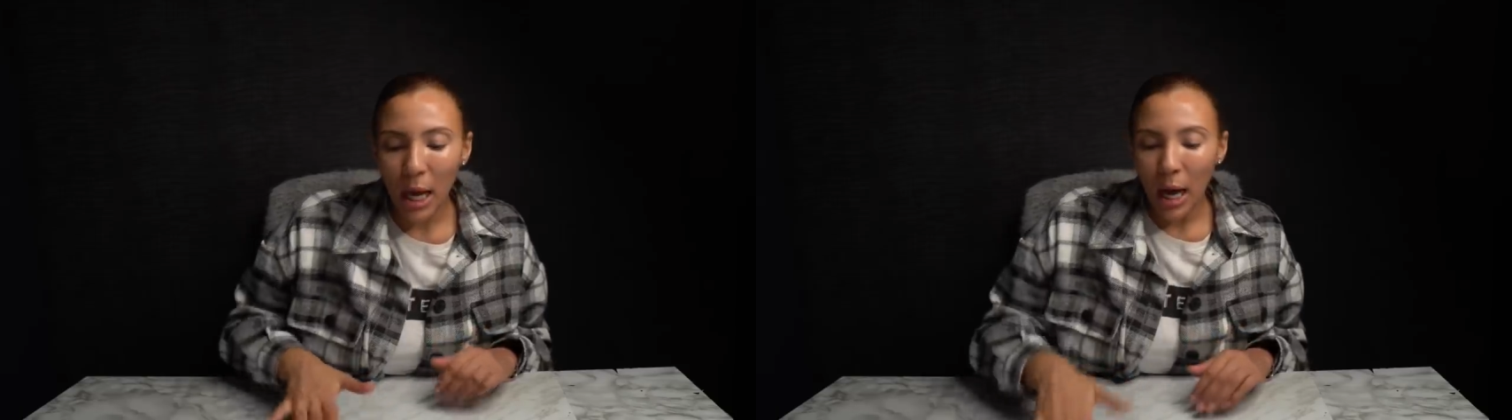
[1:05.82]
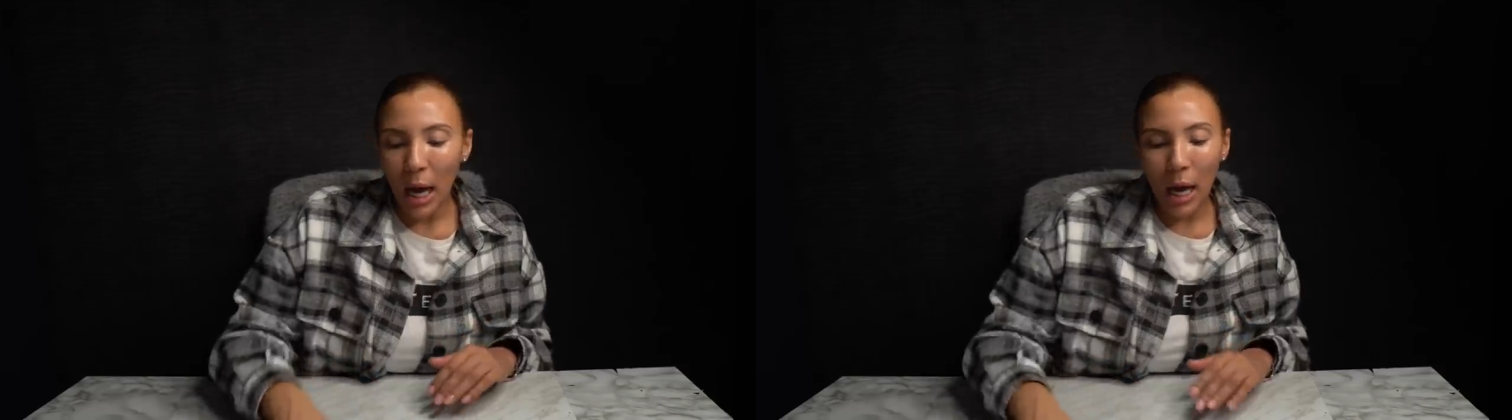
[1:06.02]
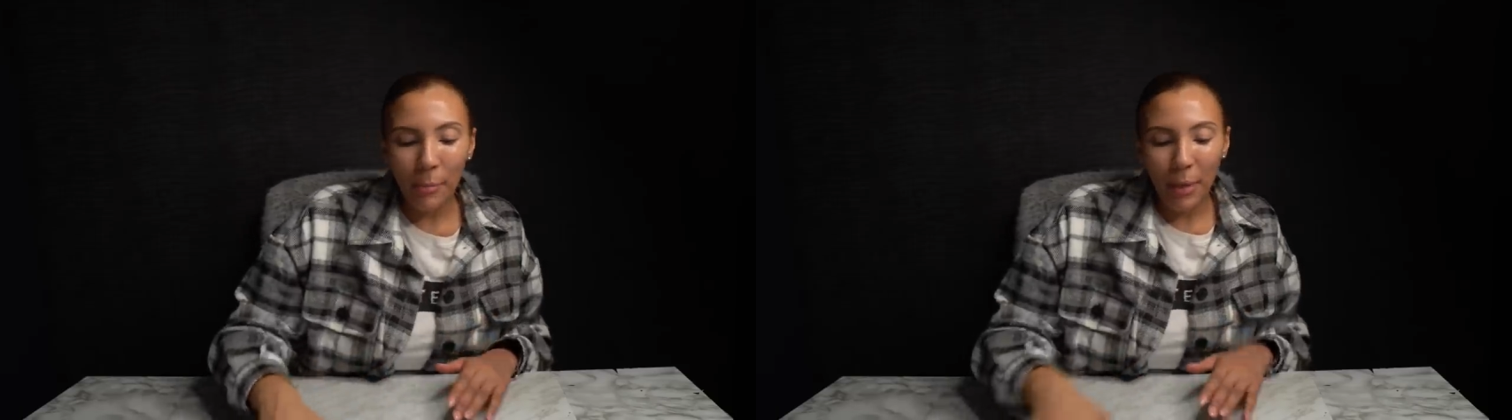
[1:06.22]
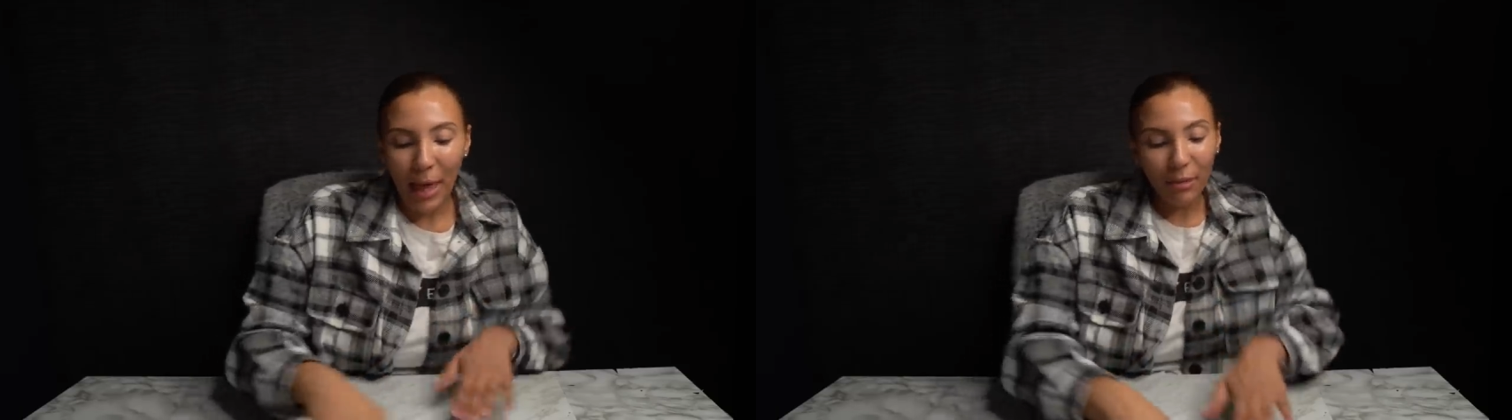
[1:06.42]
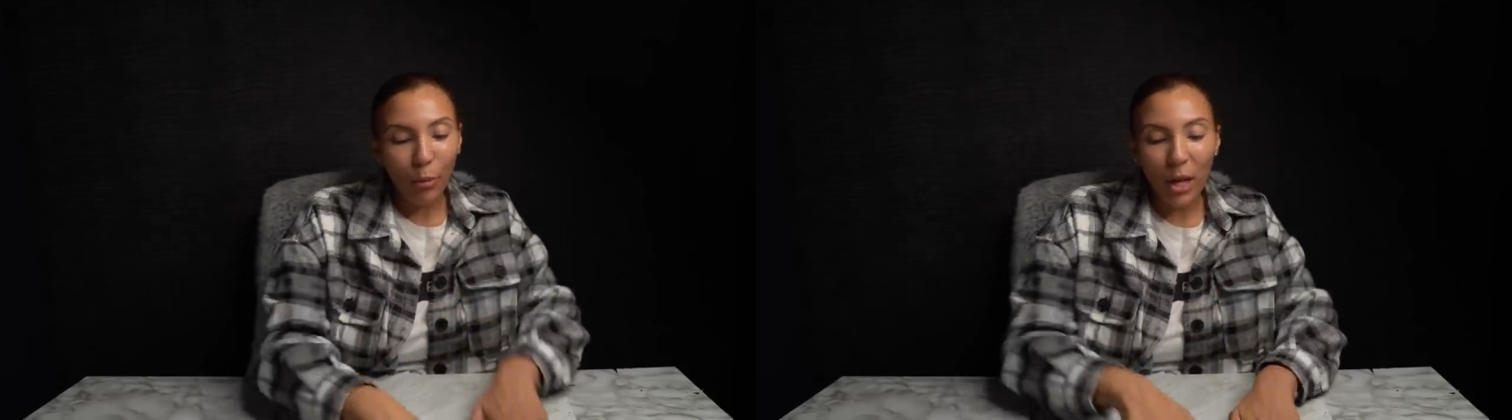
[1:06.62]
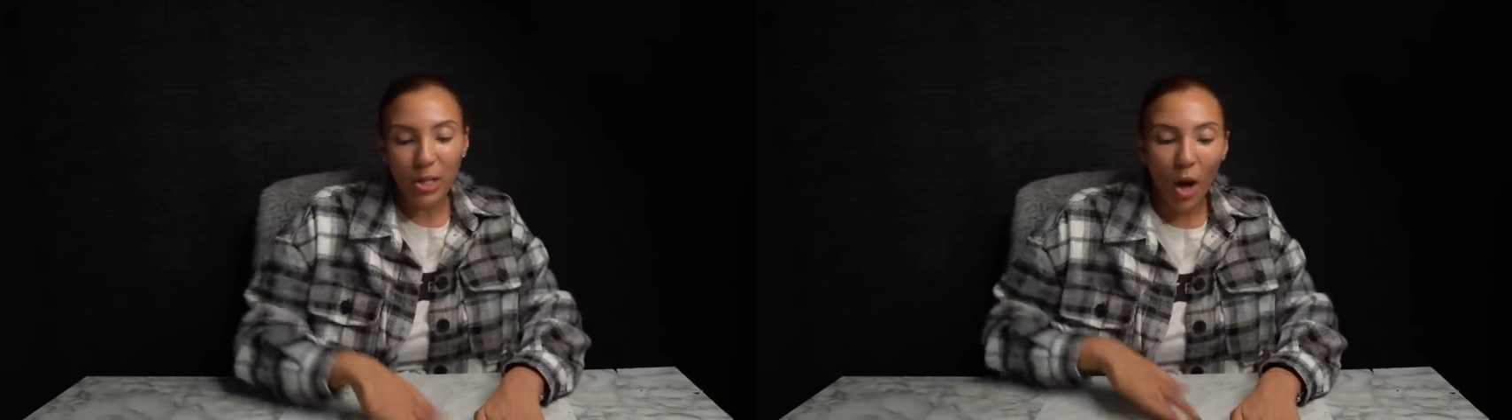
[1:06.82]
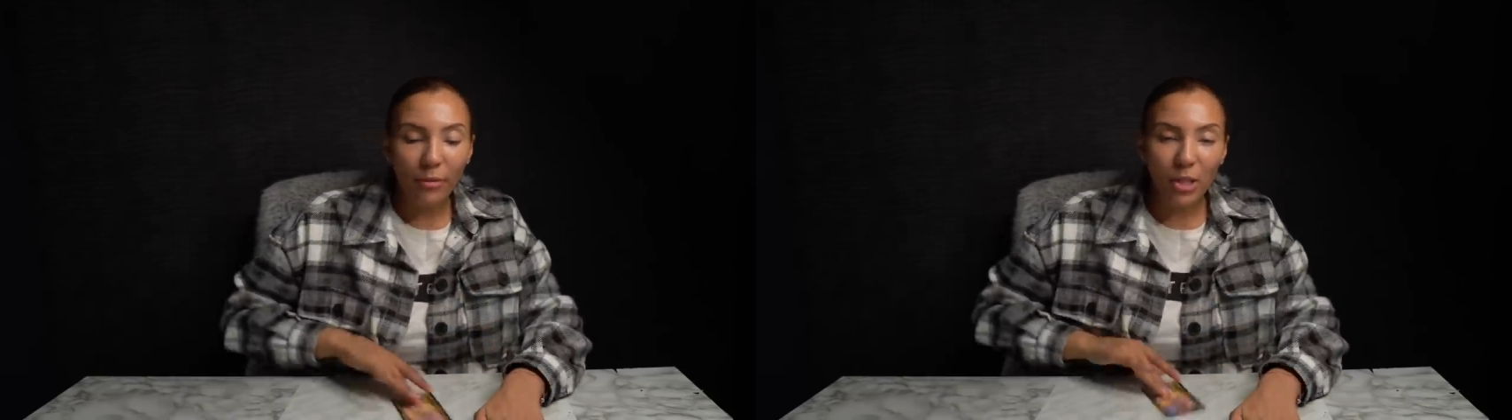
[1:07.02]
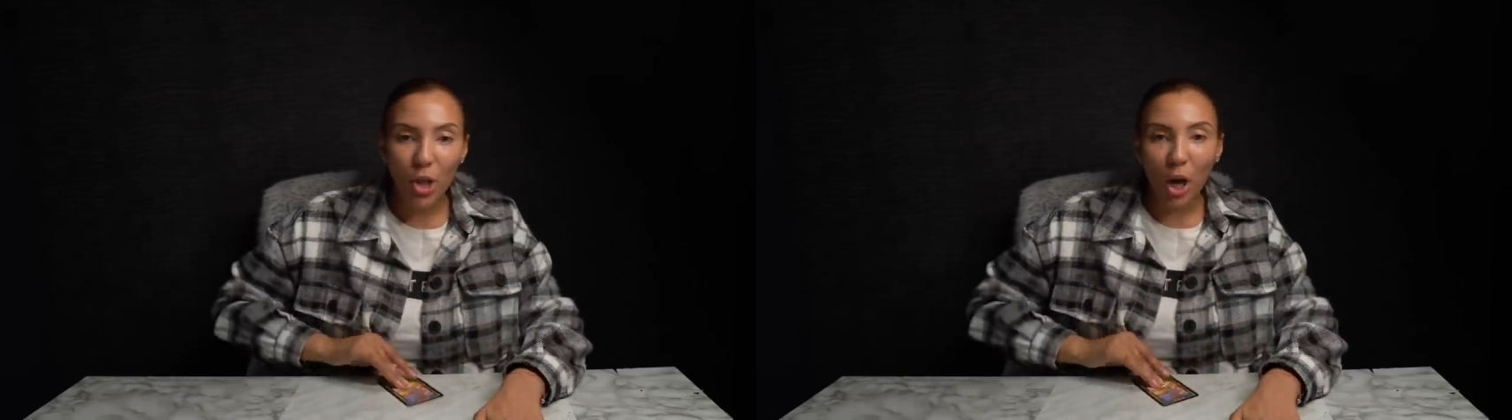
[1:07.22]
Eight of Wands
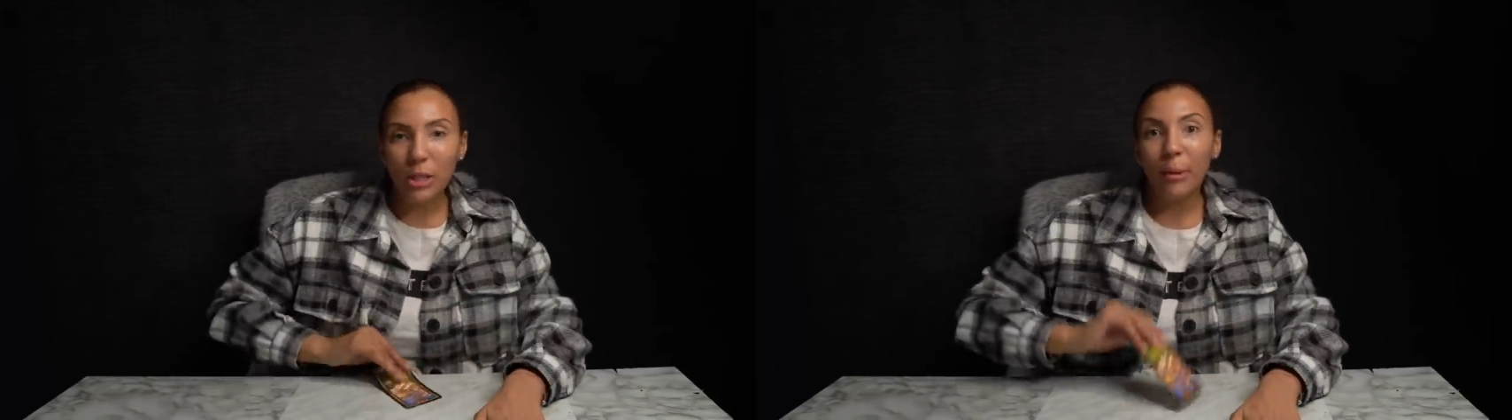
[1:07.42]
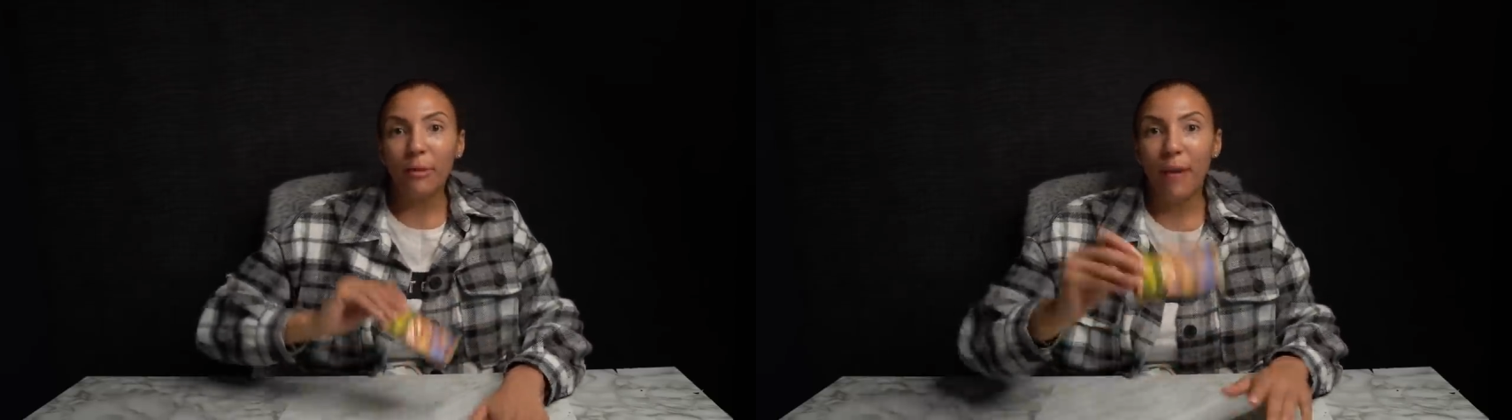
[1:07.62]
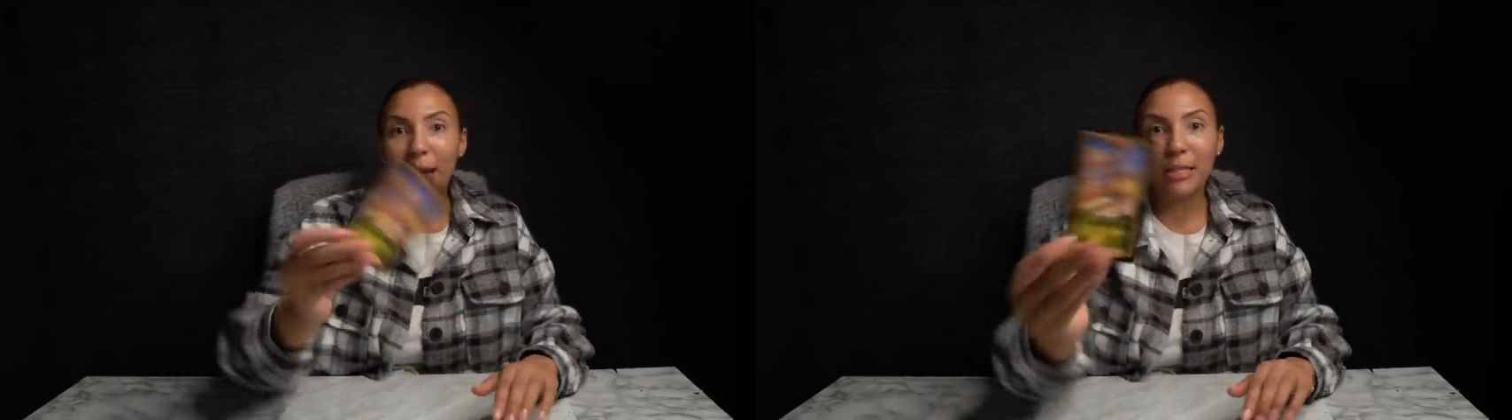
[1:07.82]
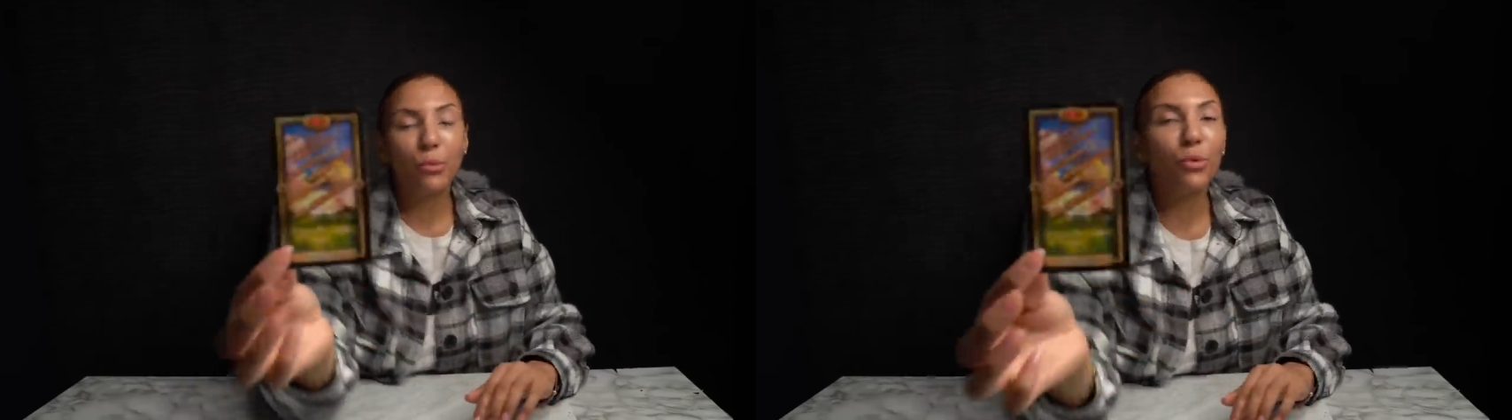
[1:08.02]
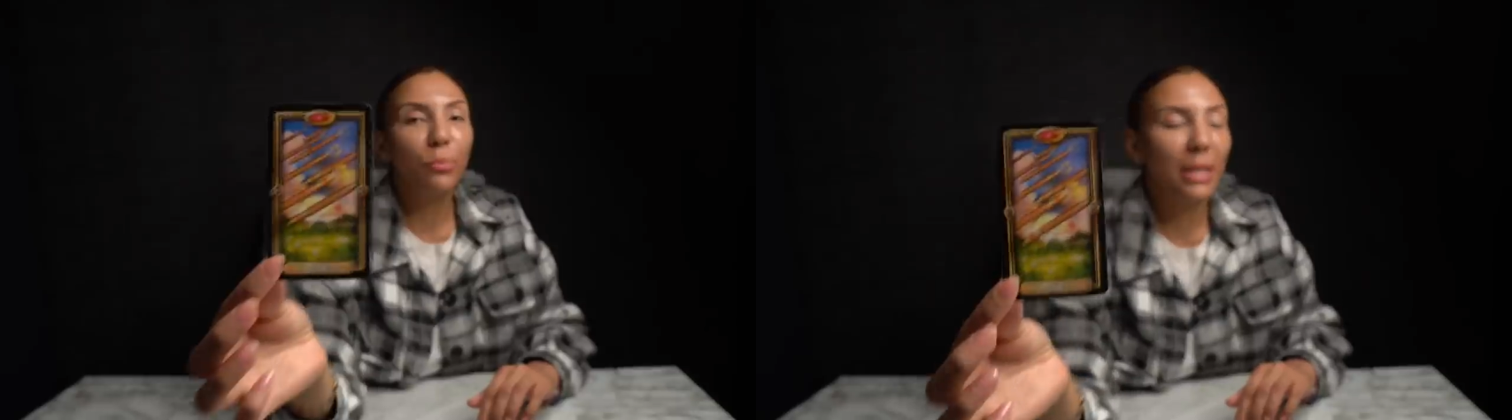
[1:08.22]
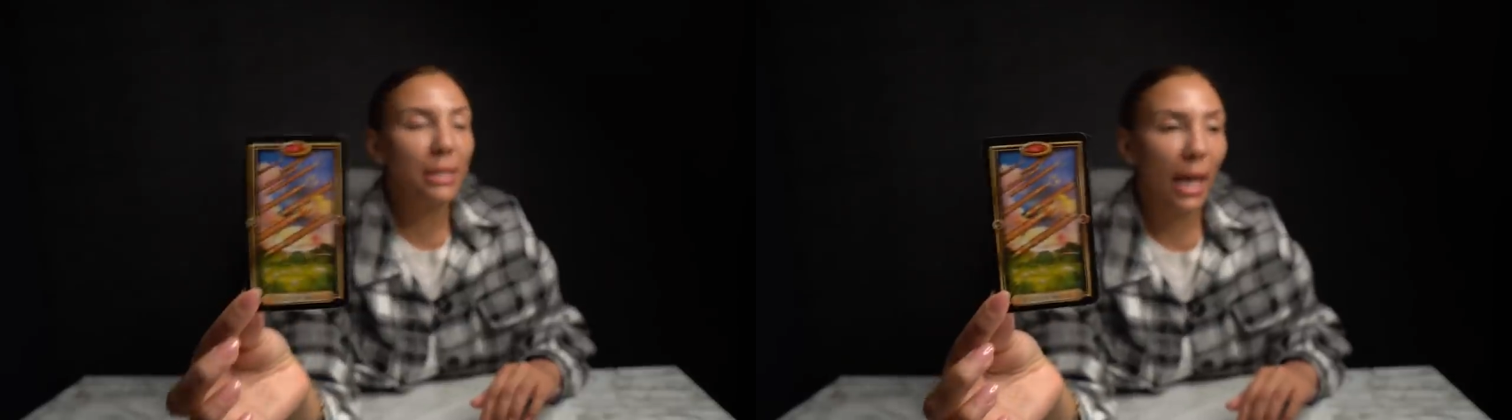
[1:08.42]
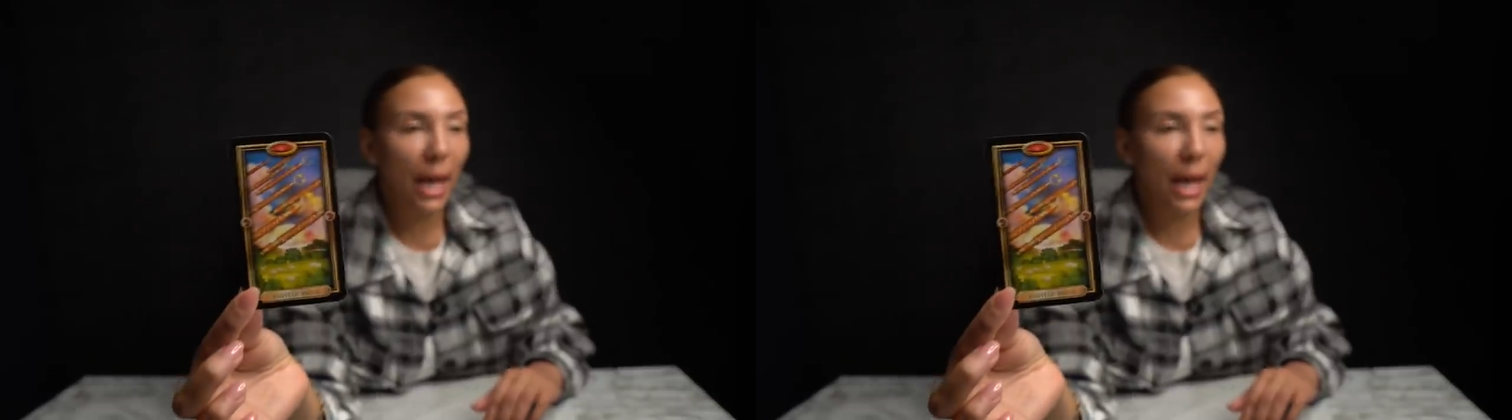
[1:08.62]
often talks about fast movement